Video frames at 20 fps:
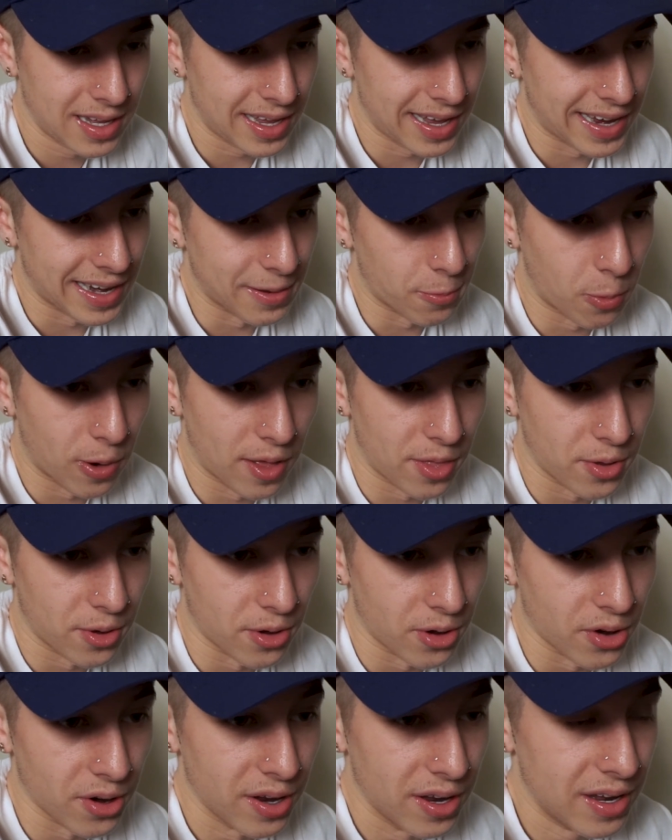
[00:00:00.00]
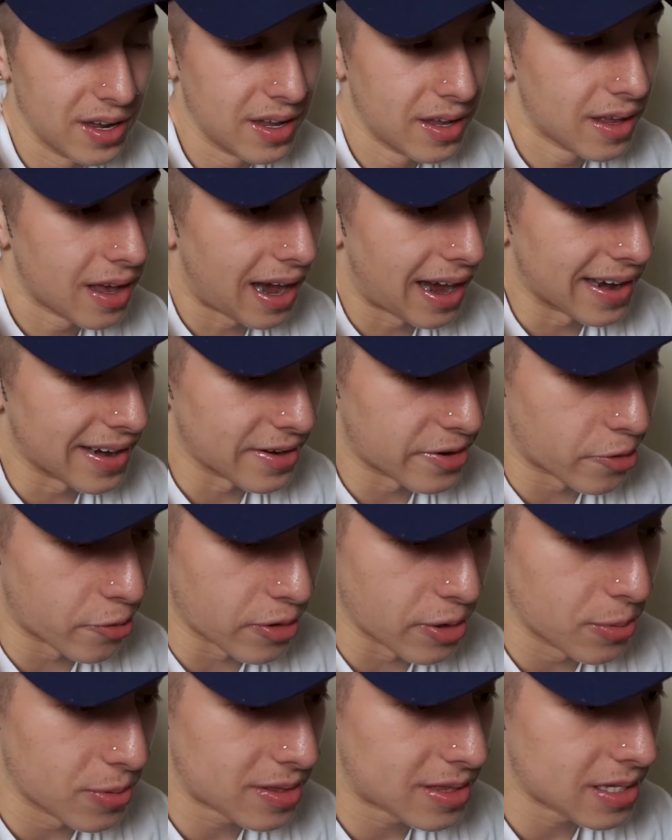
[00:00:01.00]
and whether I
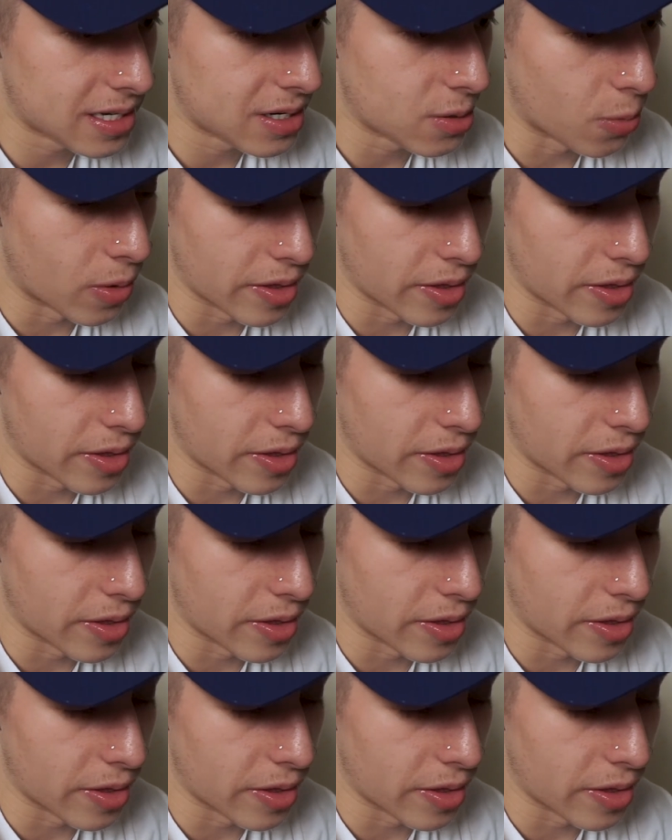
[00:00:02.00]
agree with it,